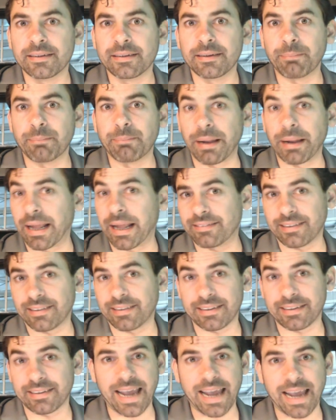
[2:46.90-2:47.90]
I said,
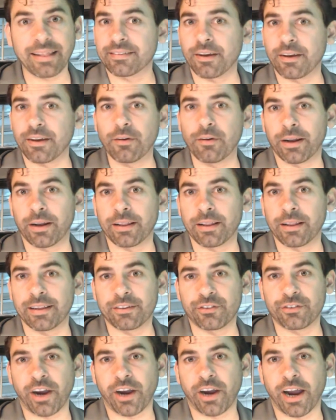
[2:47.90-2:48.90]
yeah, let's go for it. Let's
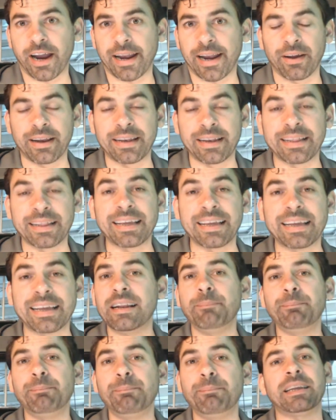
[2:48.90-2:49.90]
try it out. And it ended up
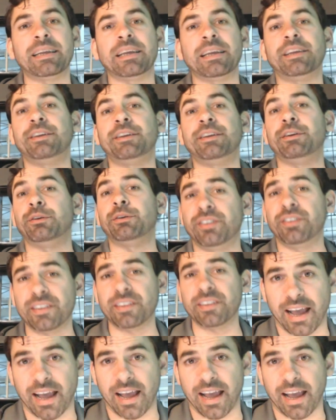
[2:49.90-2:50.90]
being a huge
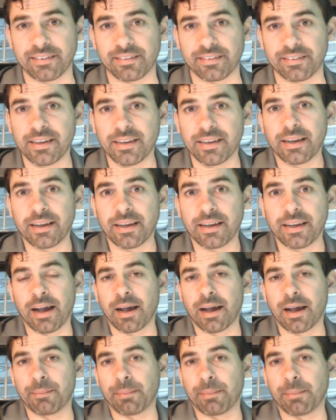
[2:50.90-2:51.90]
success. I
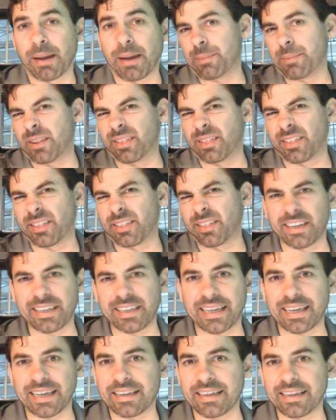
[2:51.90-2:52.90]
had about 30
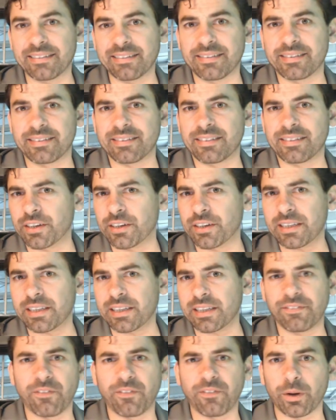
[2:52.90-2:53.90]
to
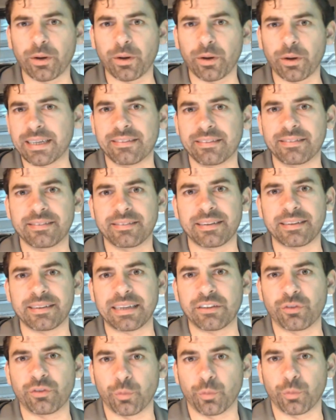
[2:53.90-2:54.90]
40 kids each
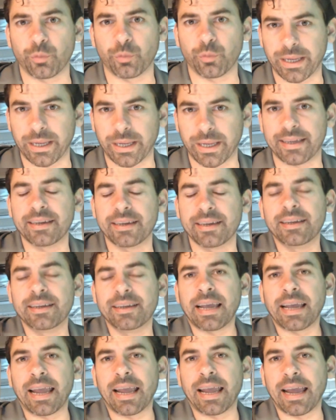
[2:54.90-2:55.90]
week.
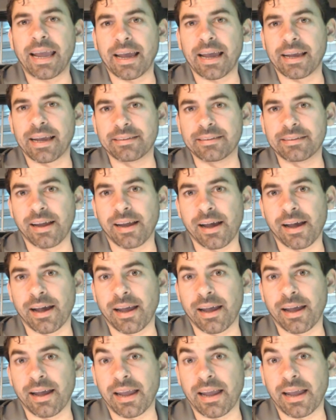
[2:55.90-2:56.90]
And
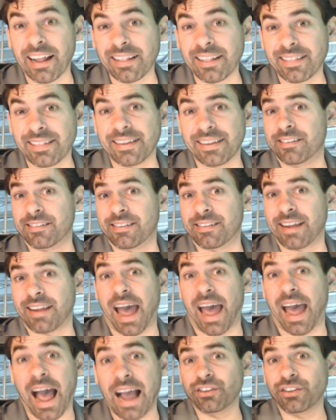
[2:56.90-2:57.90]
I got the kids to
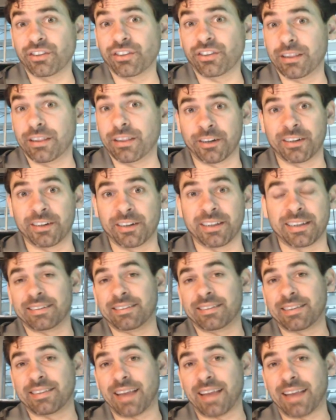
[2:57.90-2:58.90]
actually learn an
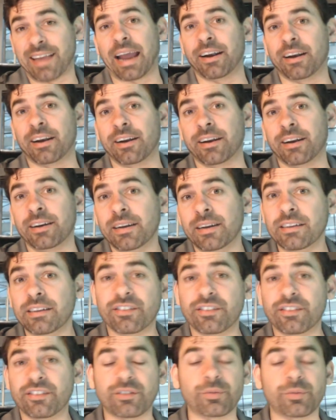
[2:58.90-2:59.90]
entire
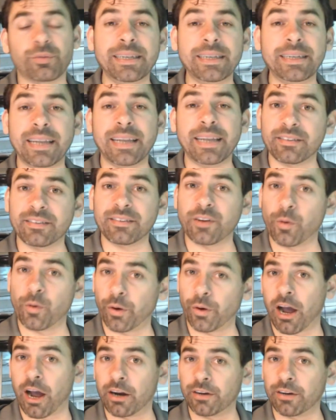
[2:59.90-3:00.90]
swing dance
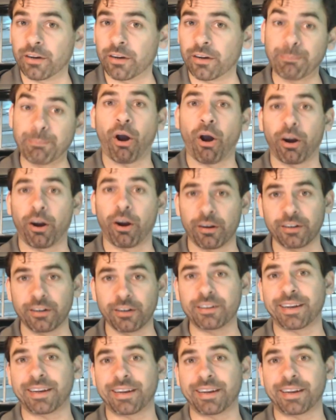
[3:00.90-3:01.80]
choreography, partner dance